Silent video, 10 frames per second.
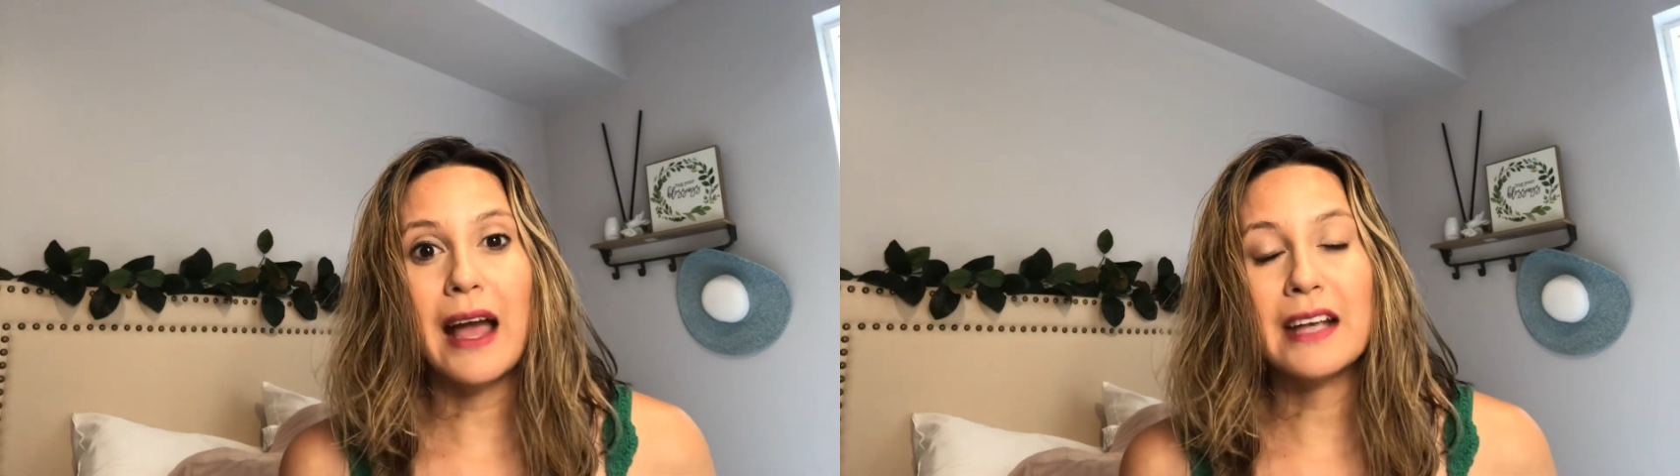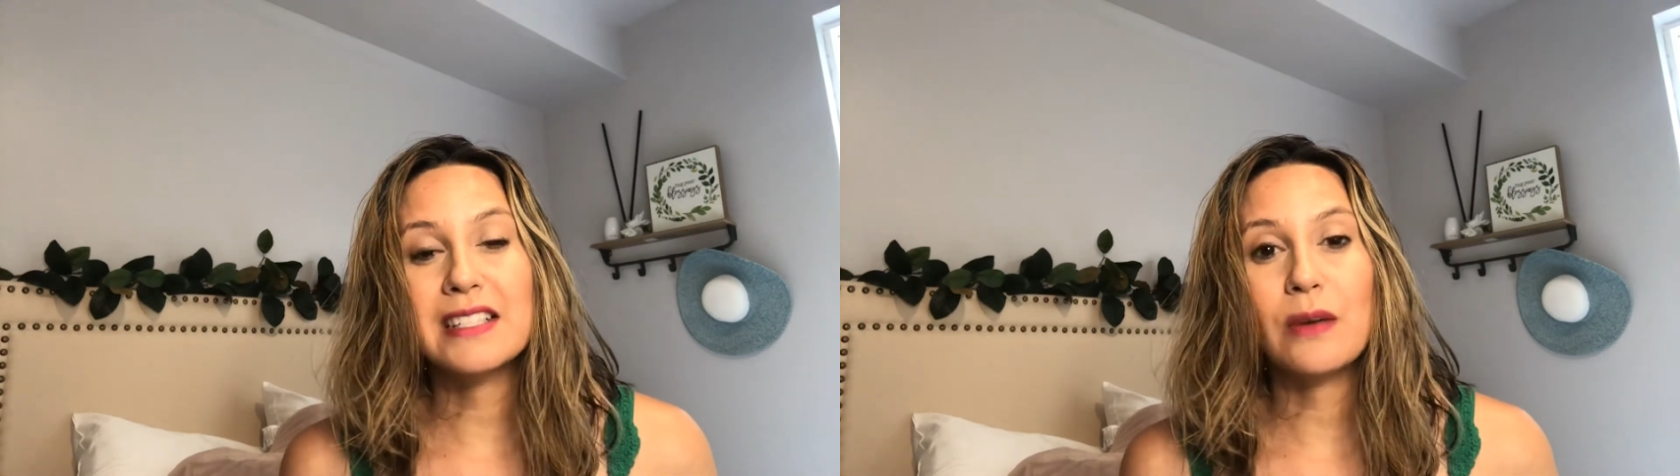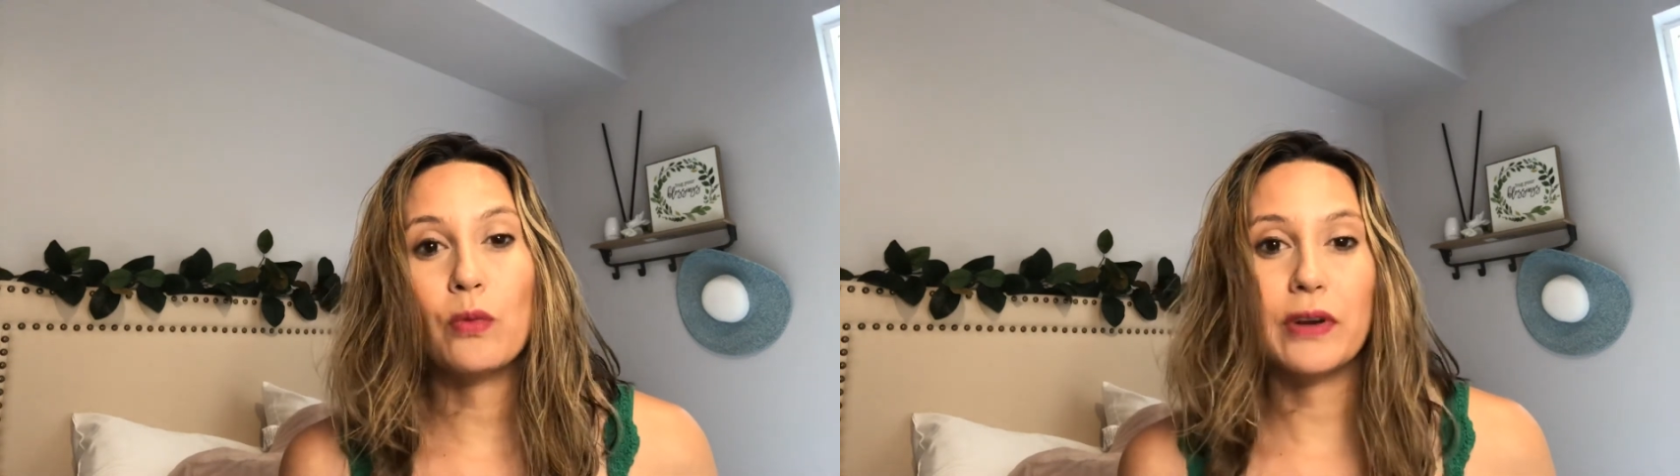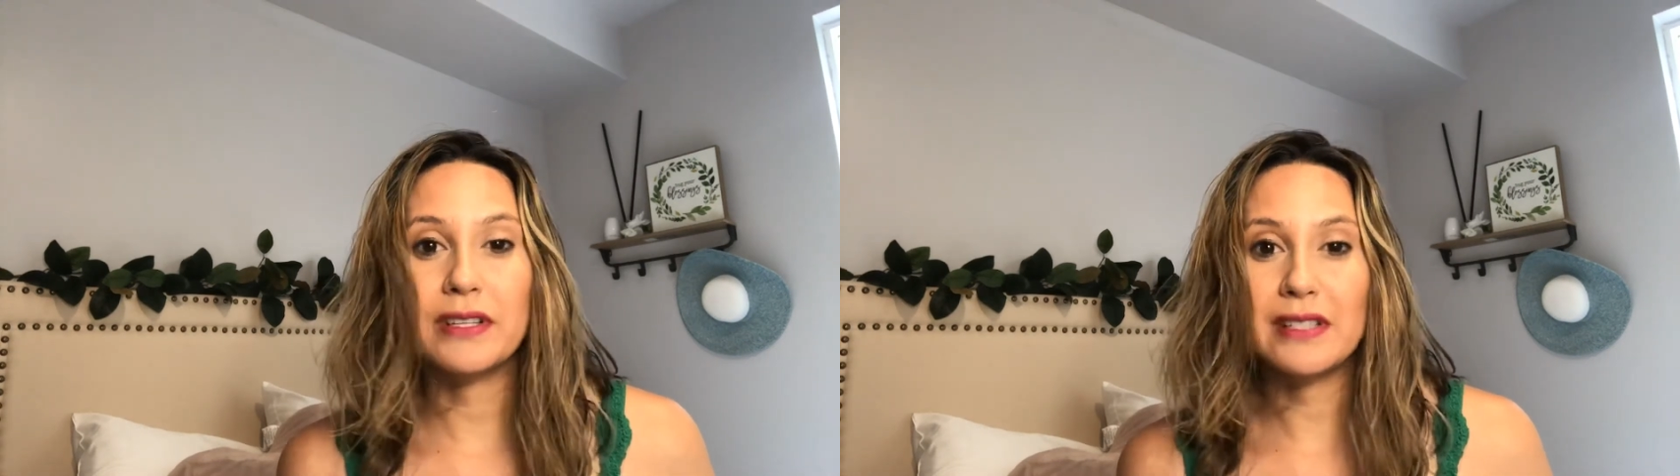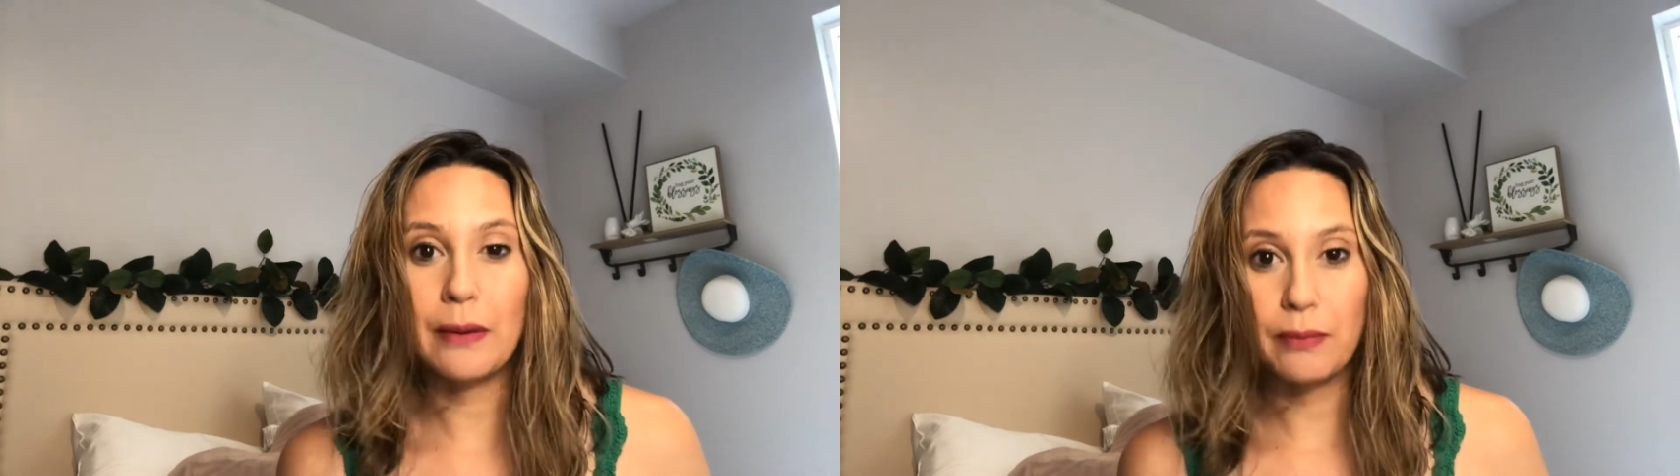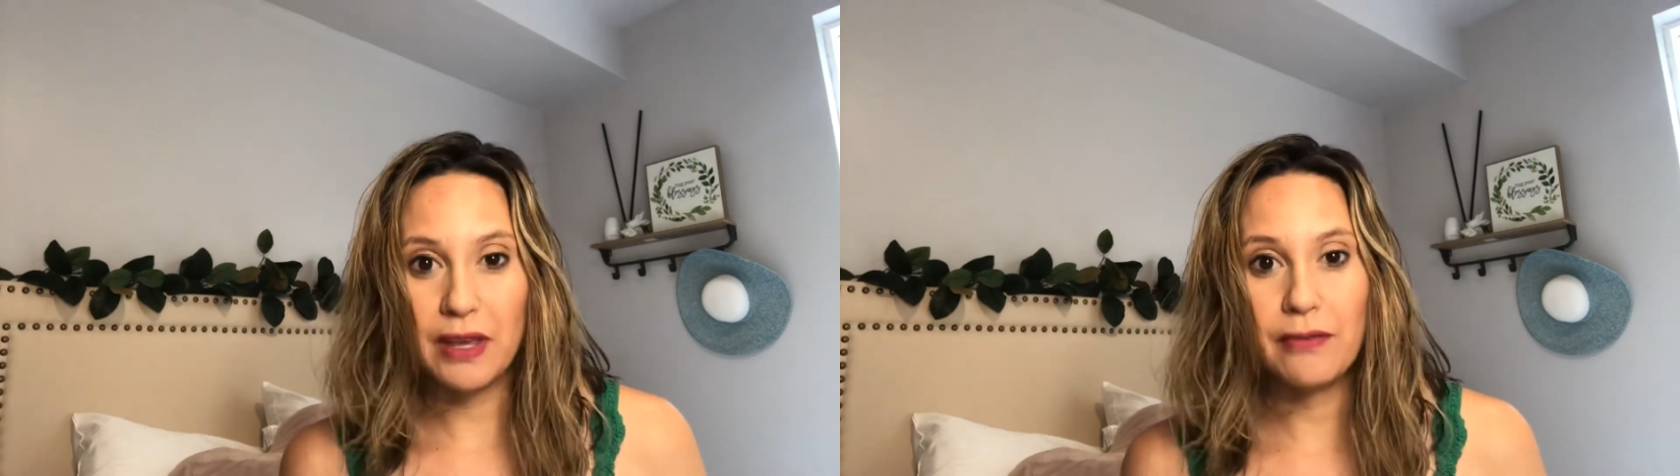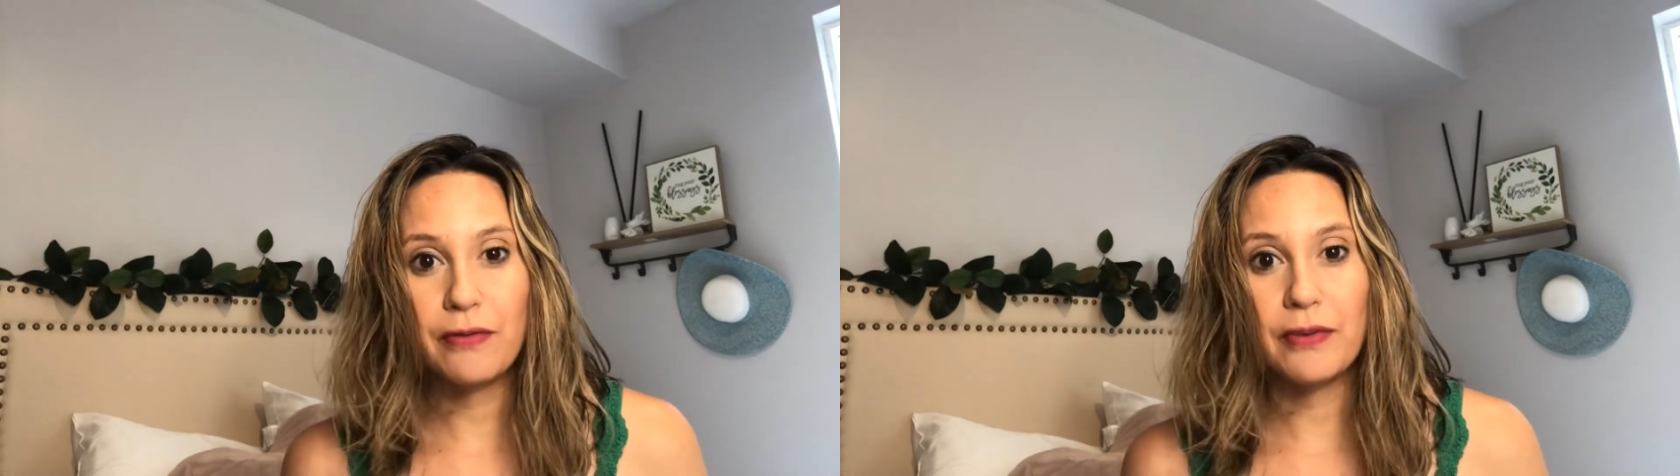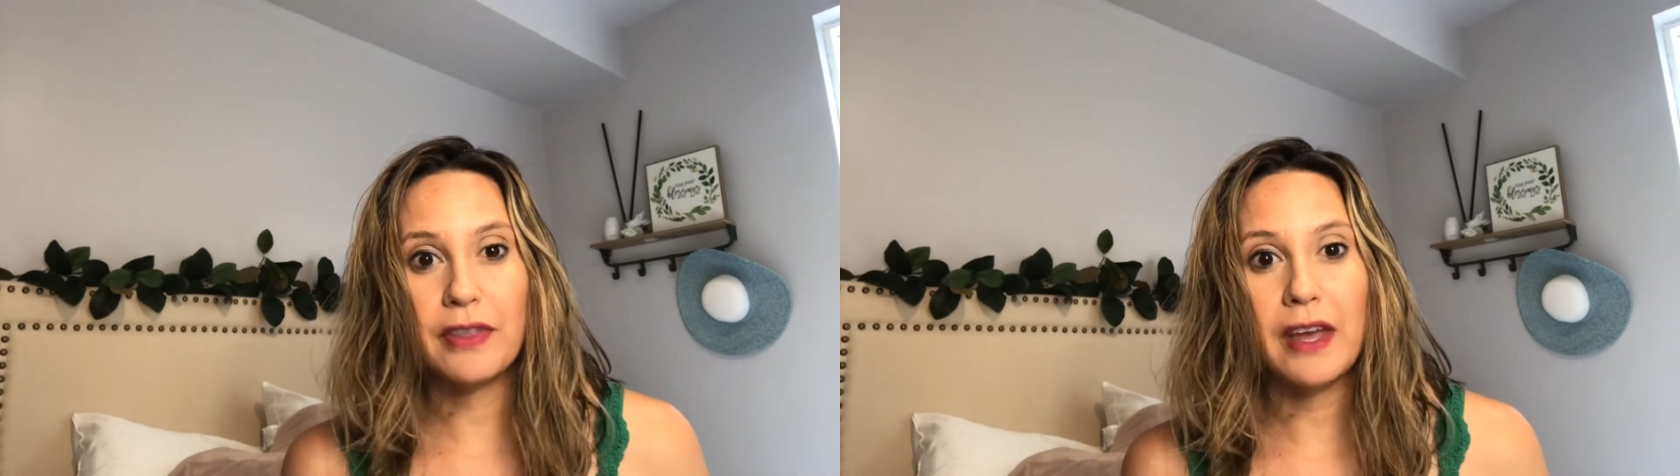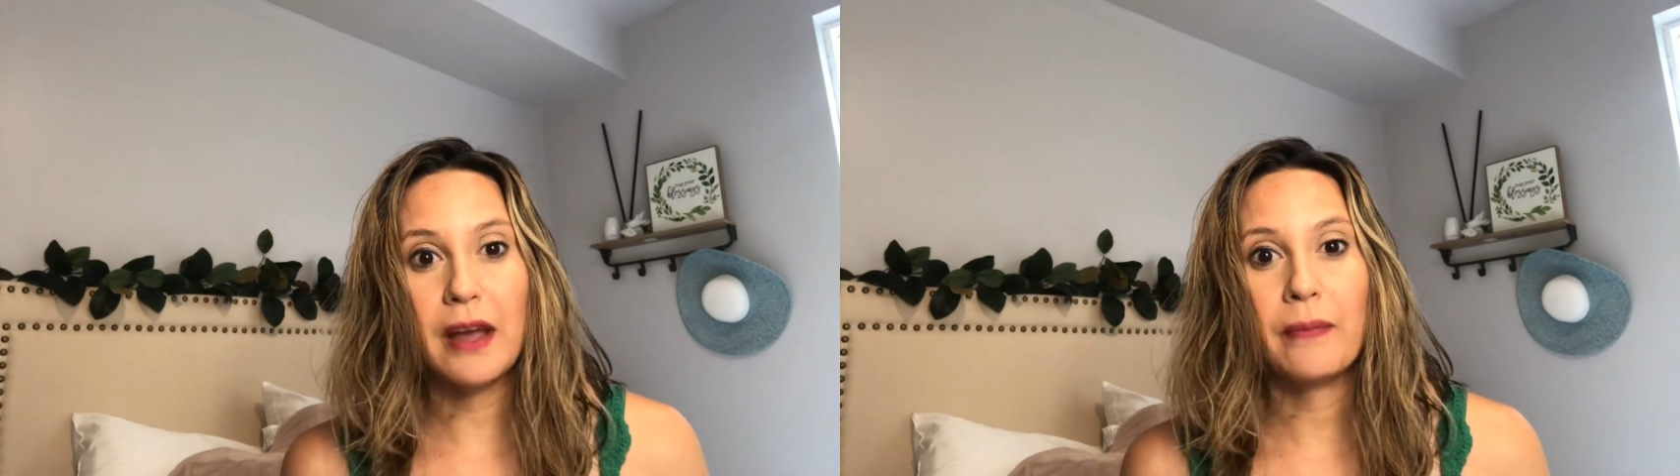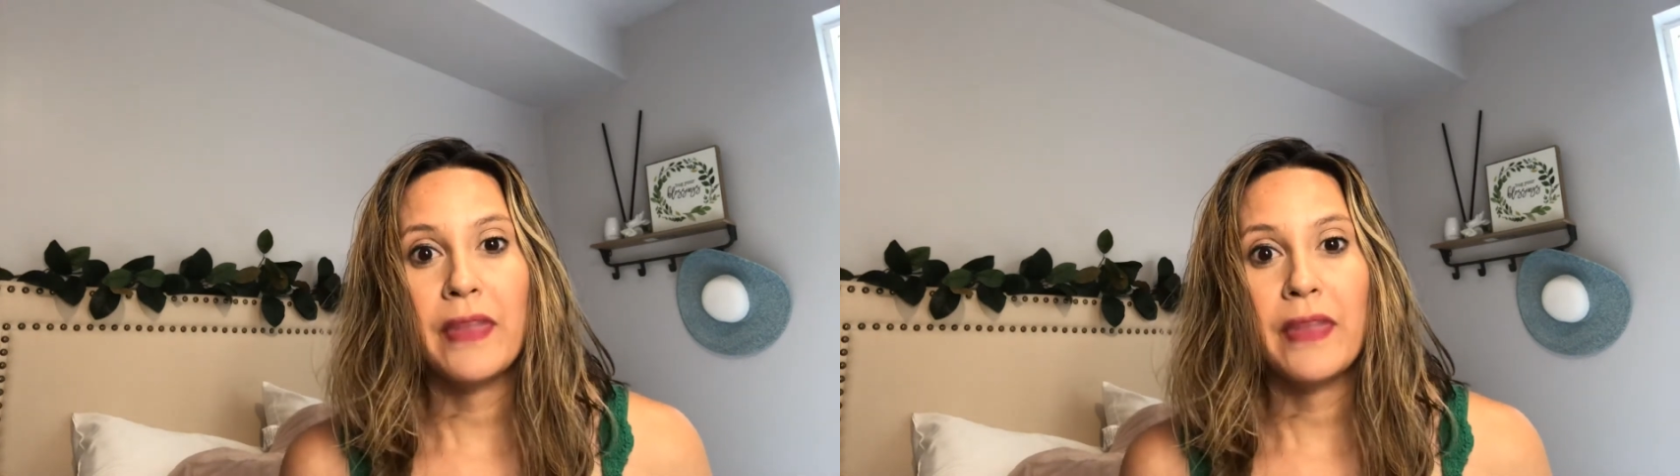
ask them what does that mean for them.